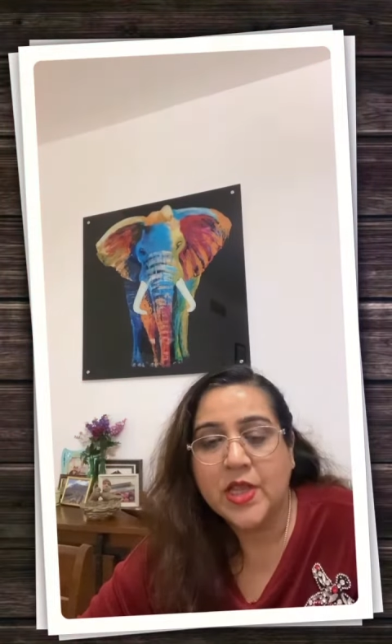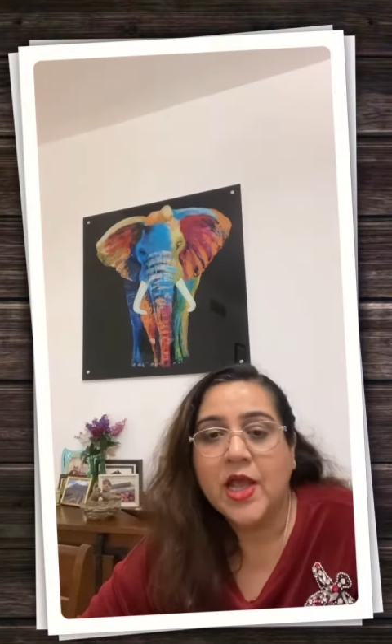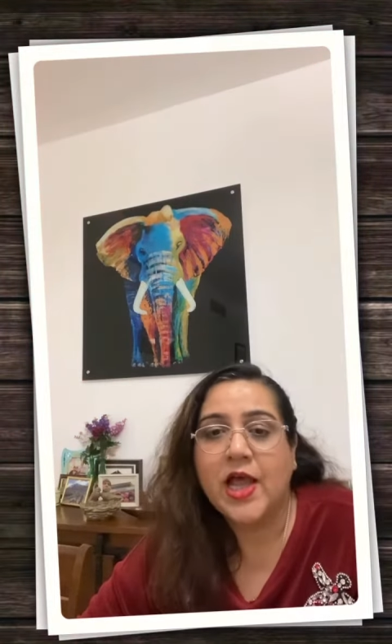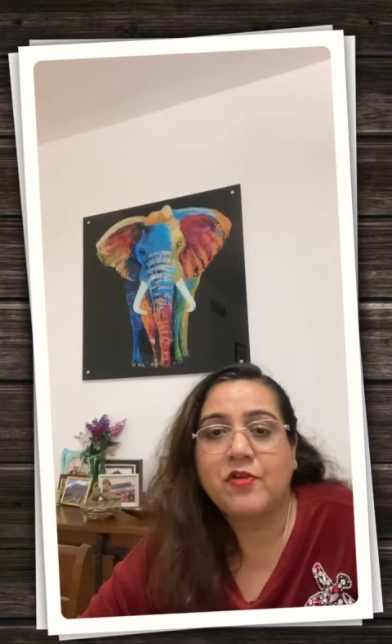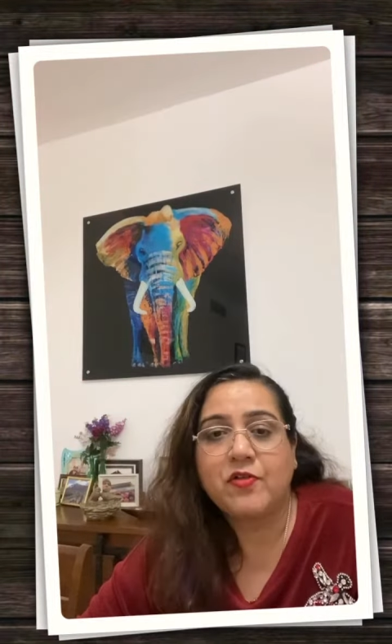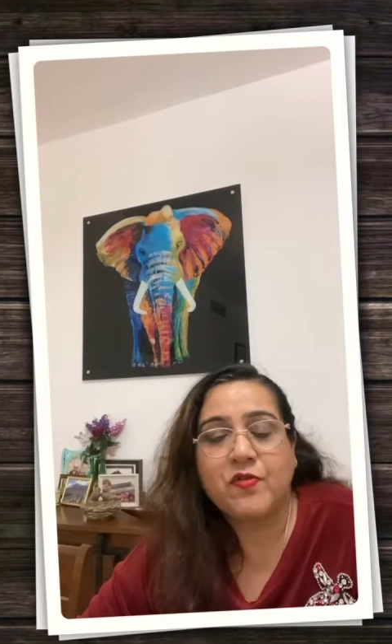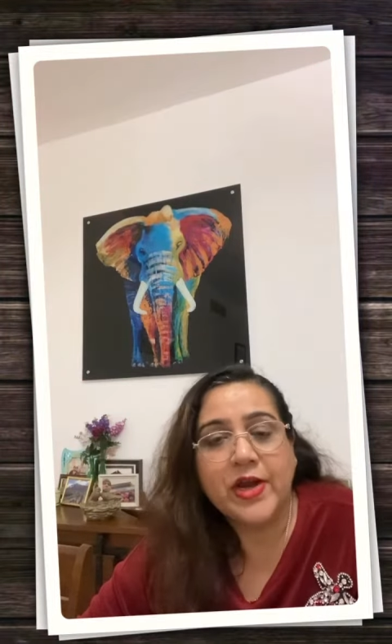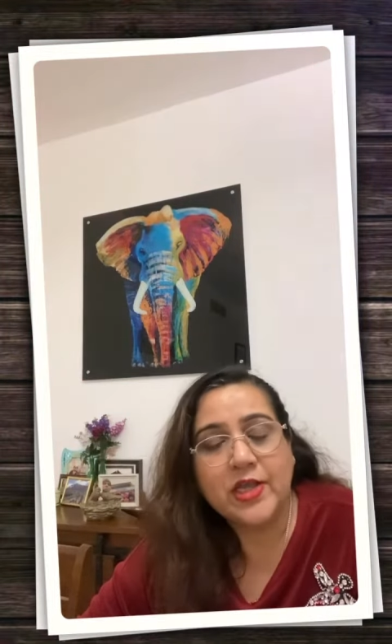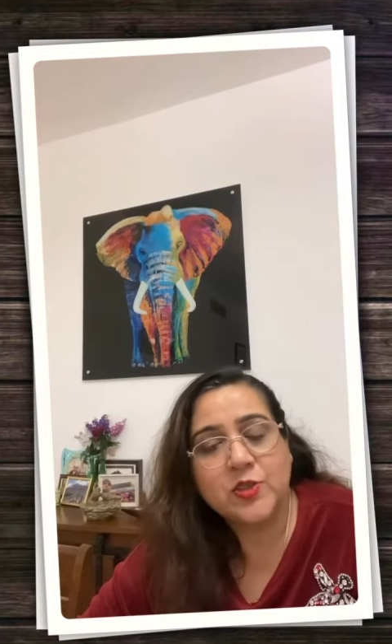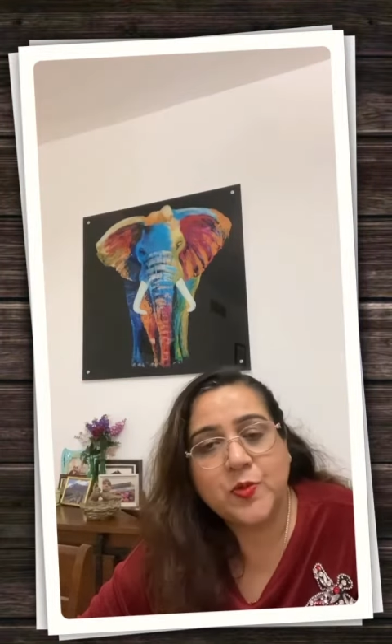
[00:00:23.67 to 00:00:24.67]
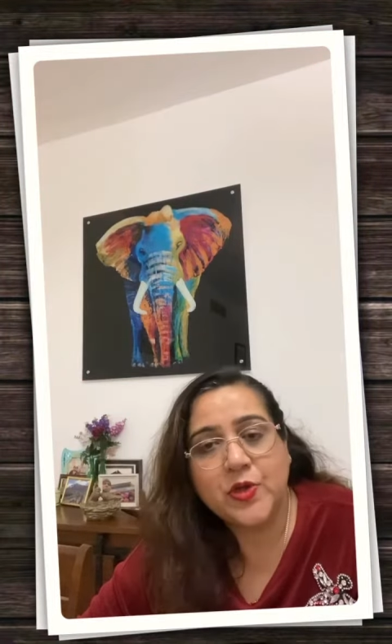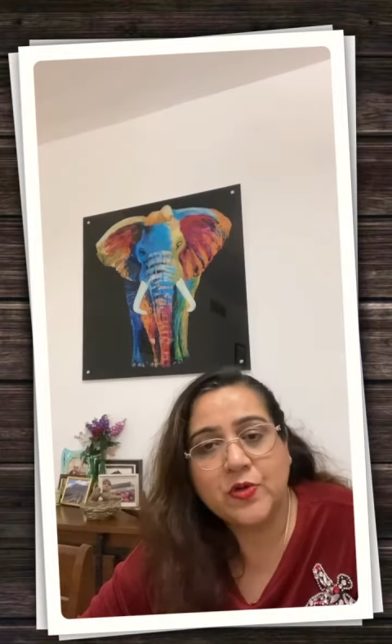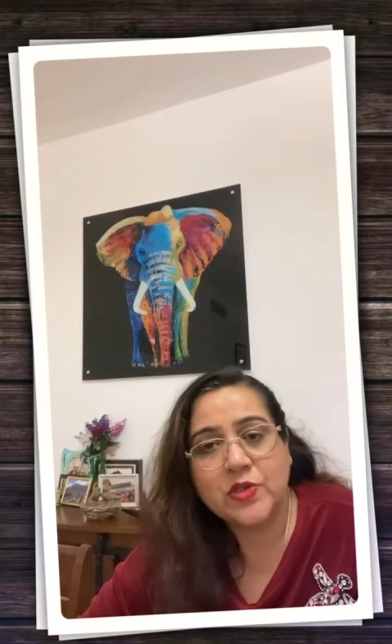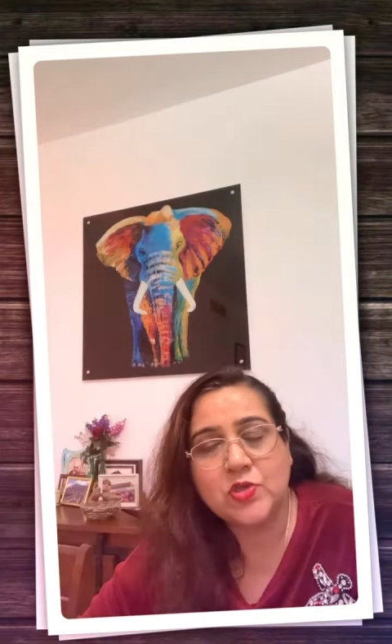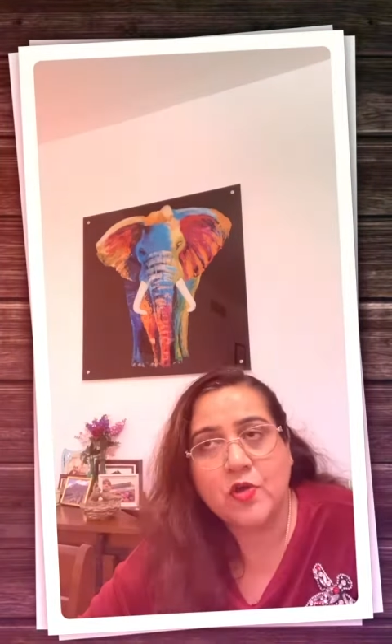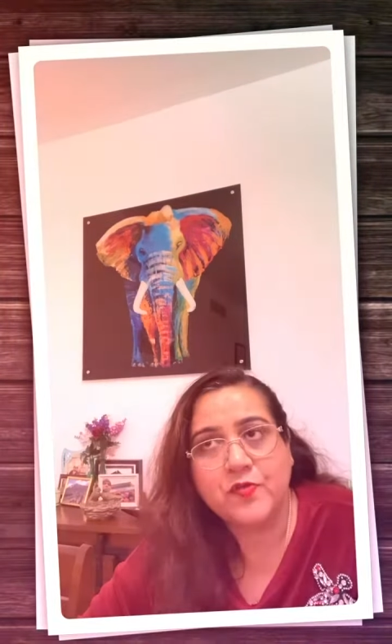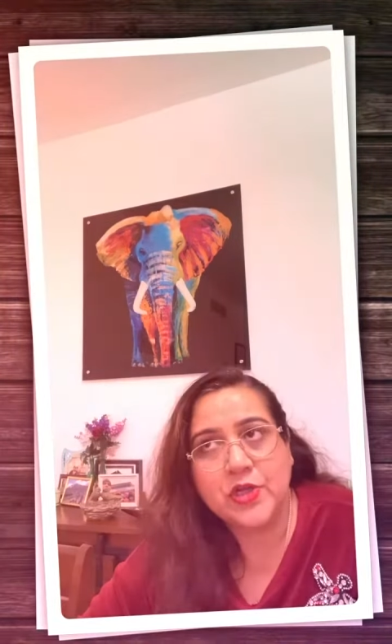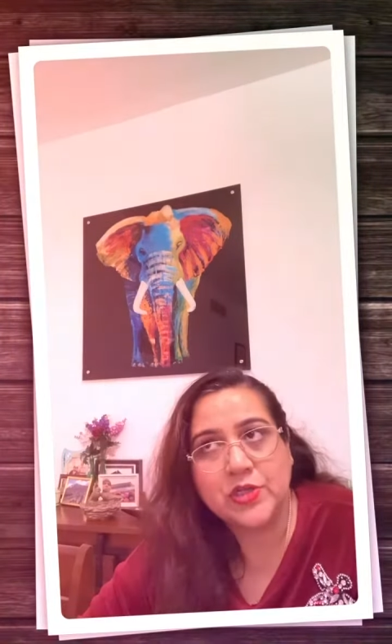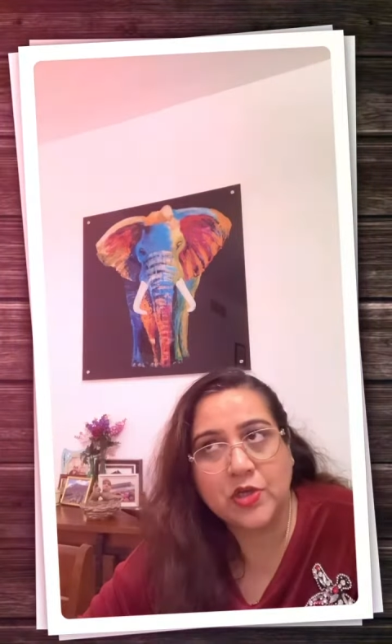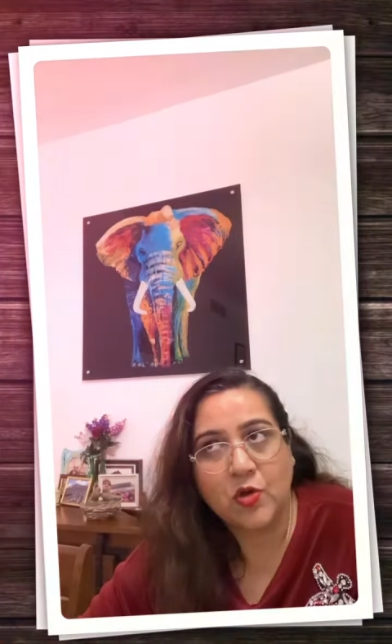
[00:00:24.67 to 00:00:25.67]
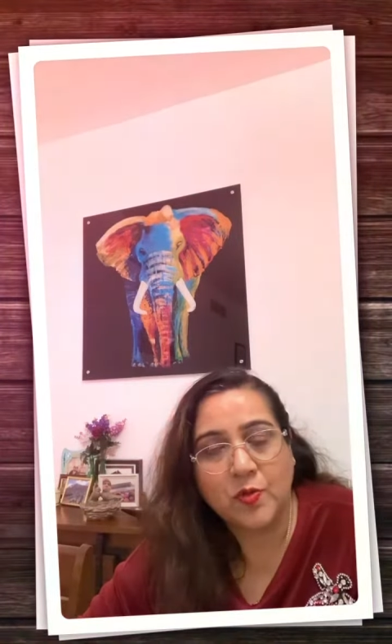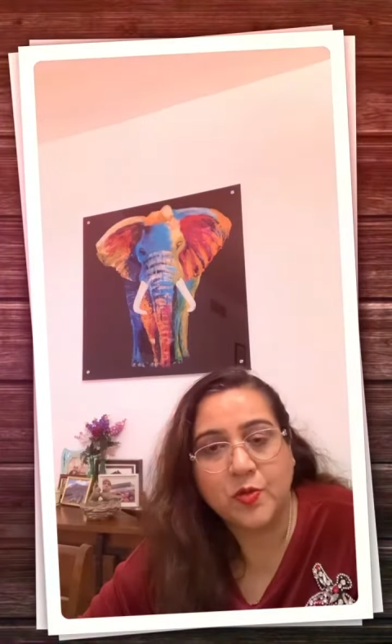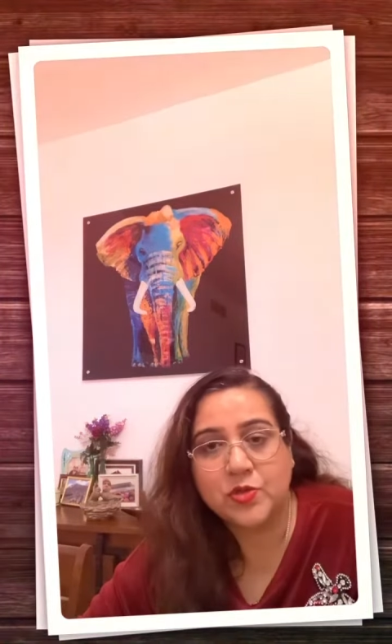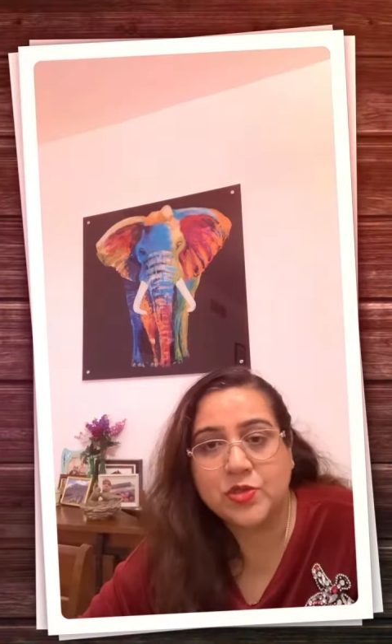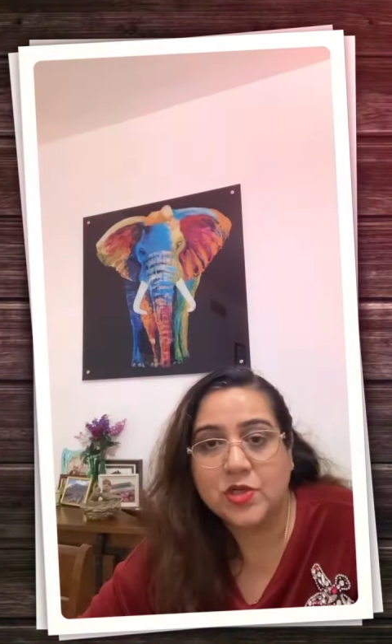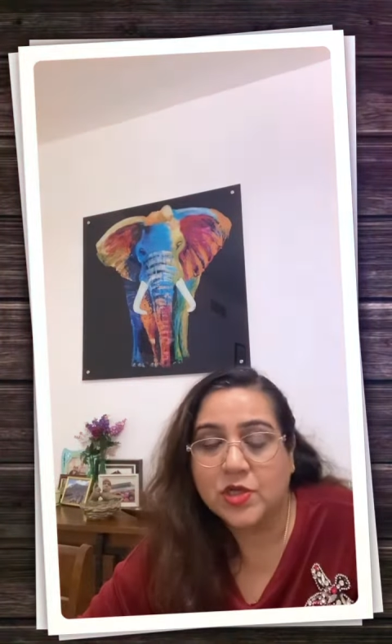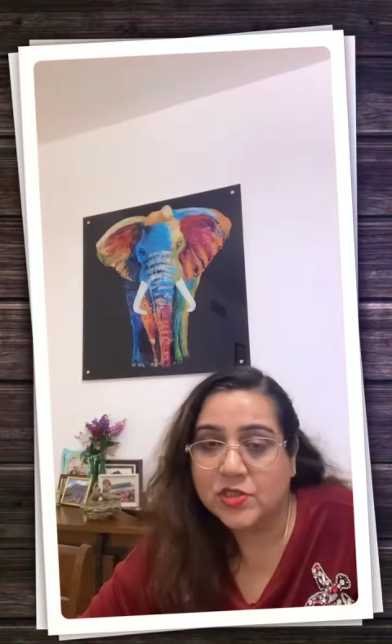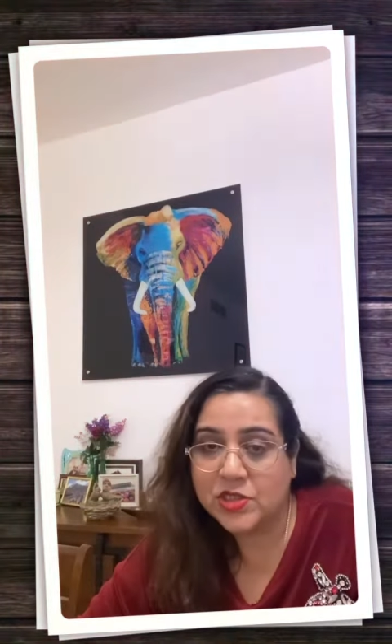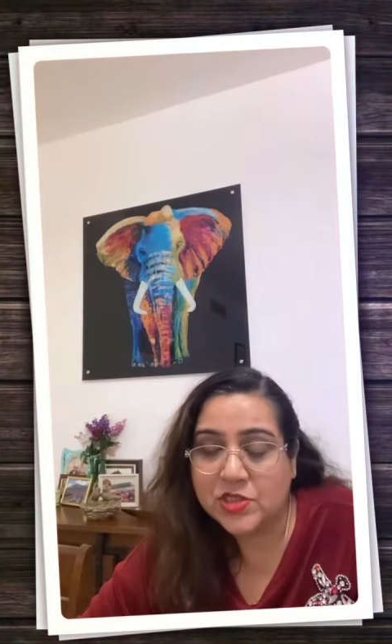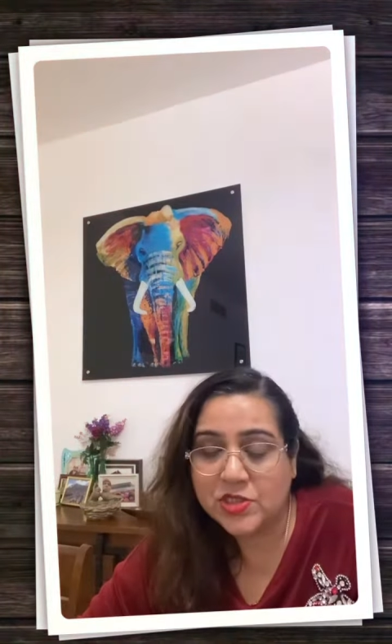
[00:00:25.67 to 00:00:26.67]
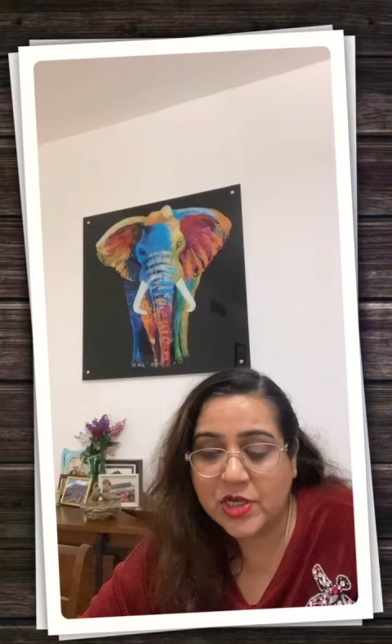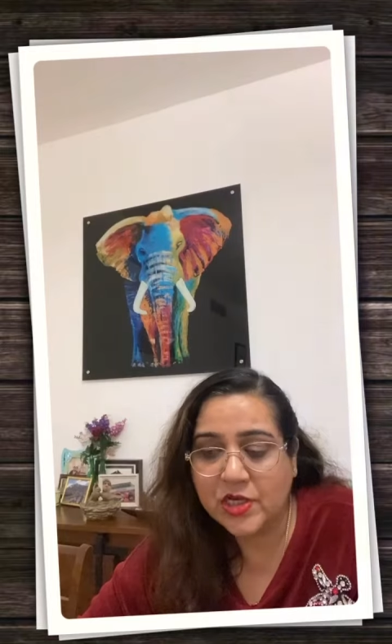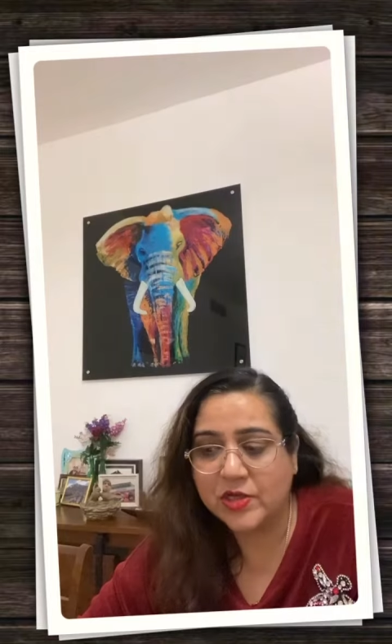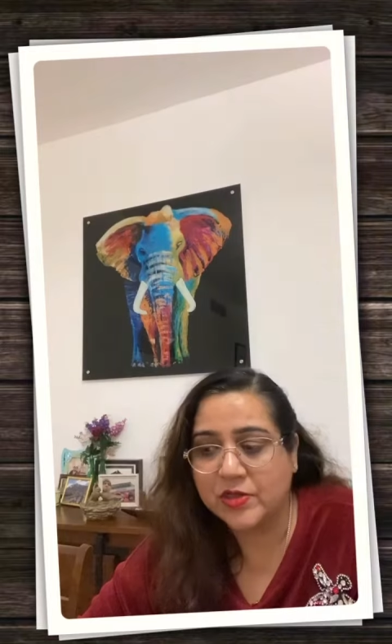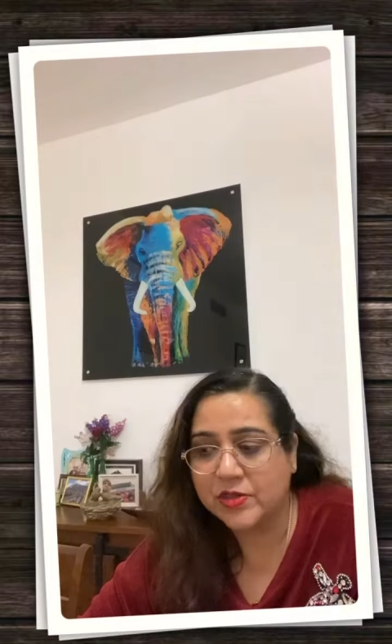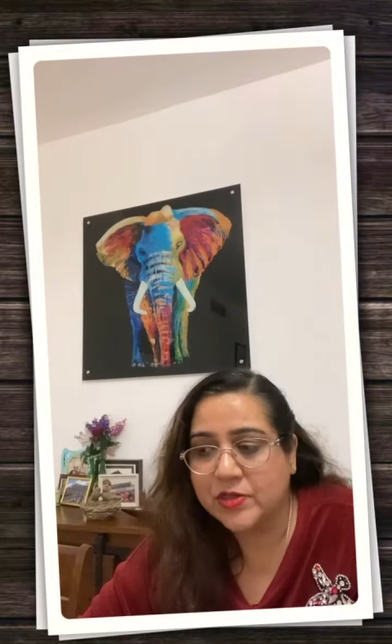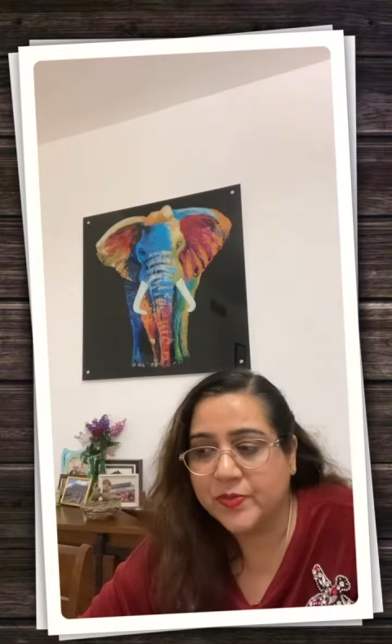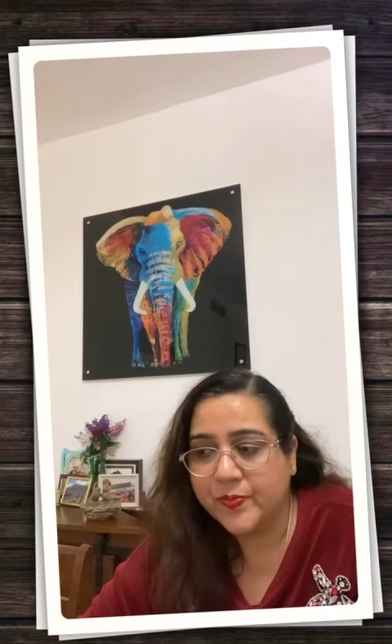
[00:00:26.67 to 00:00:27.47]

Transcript: I have a wide experience of teaching almost 16 years